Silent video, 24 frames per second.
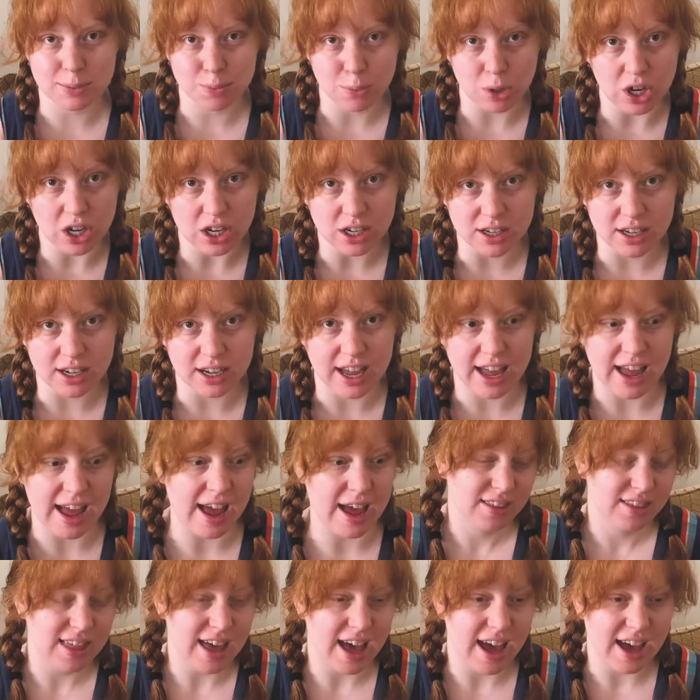book
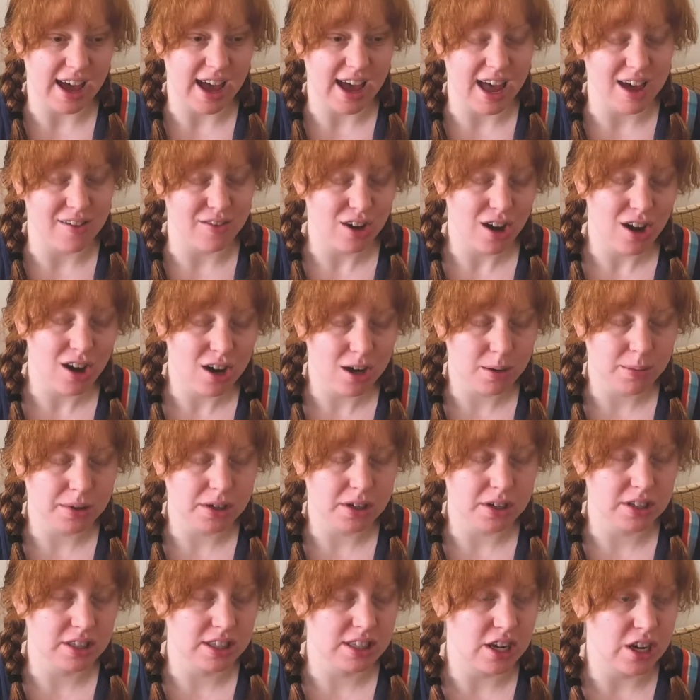that I have on
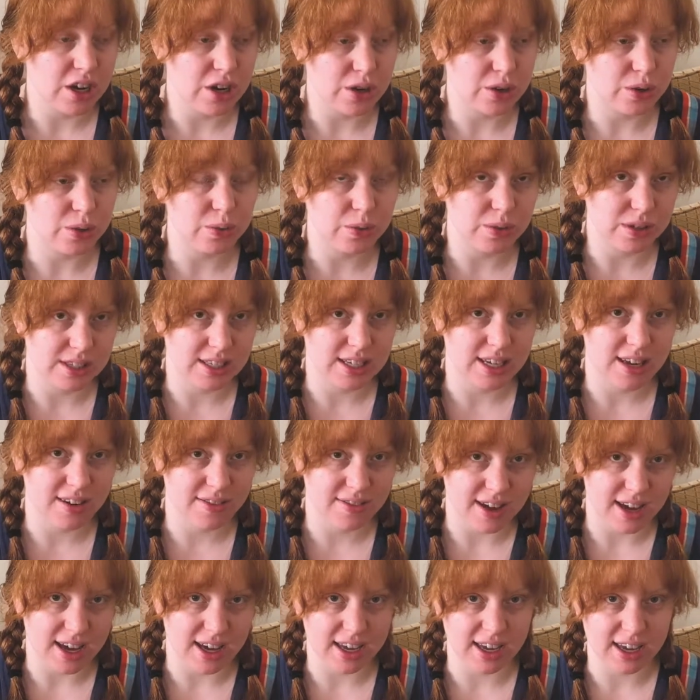Audible, so we'll see if
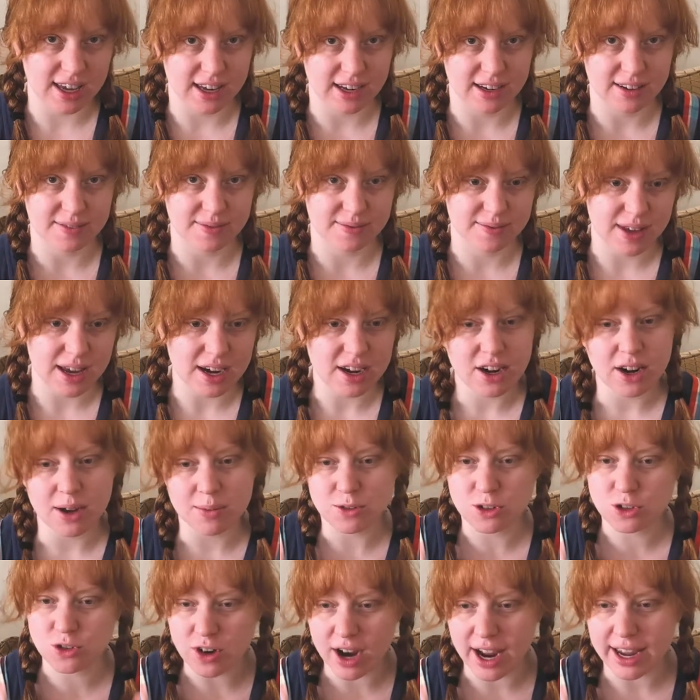I can, I don't know, I'm
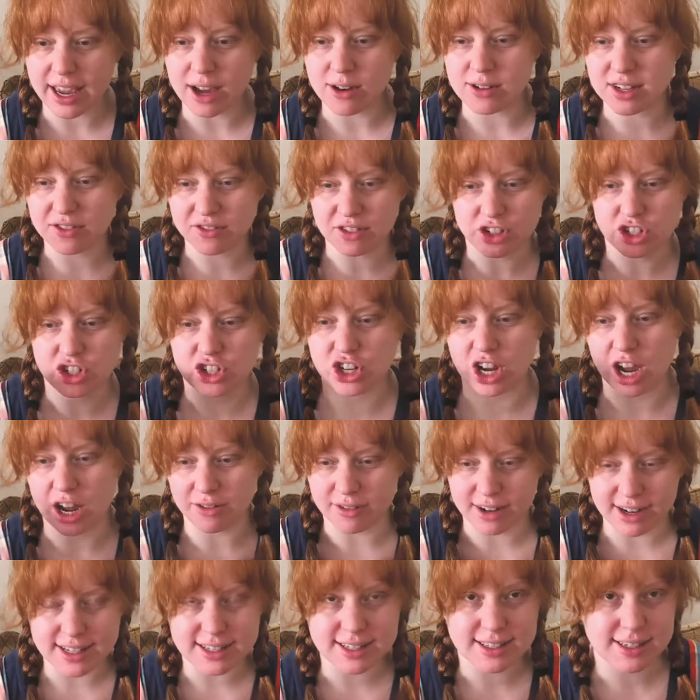just trying out different
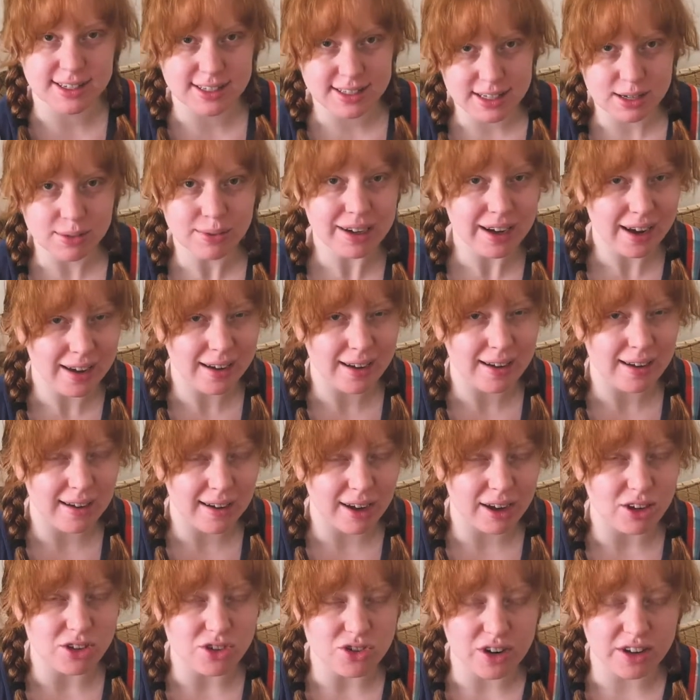genres to see what I
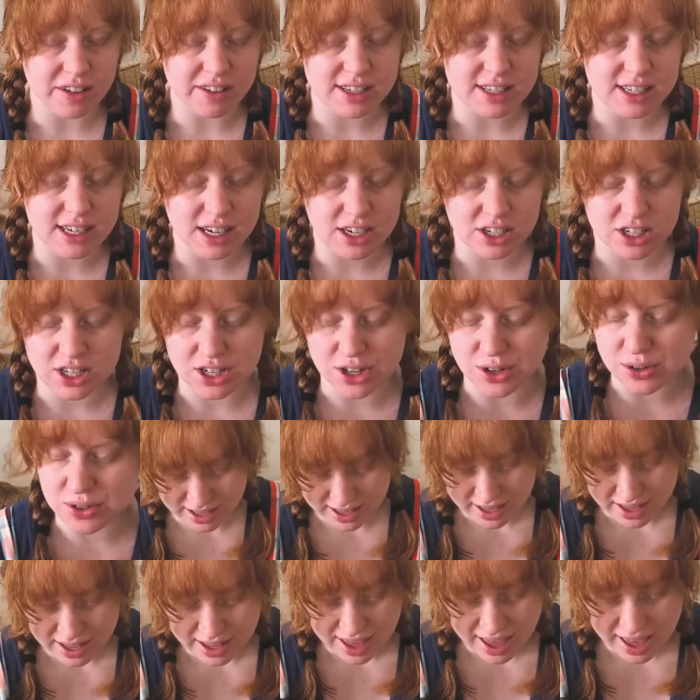enjoy listening to.
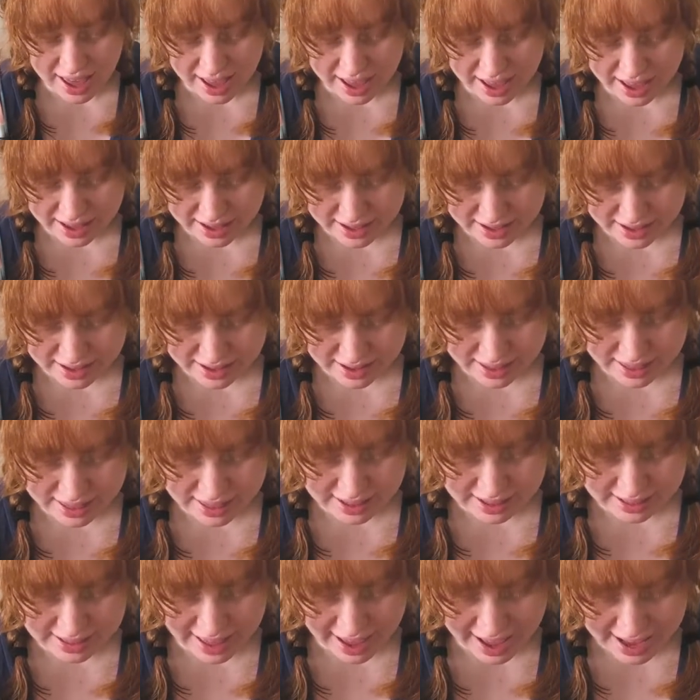The
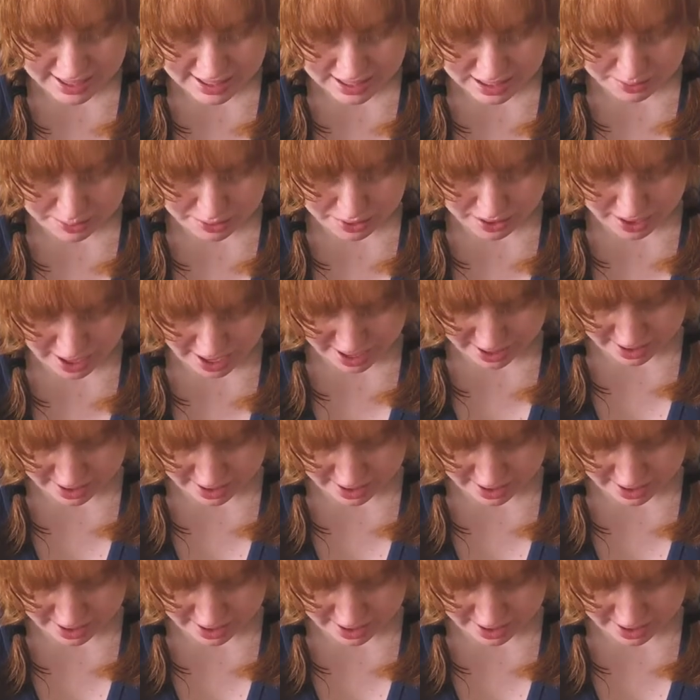last book I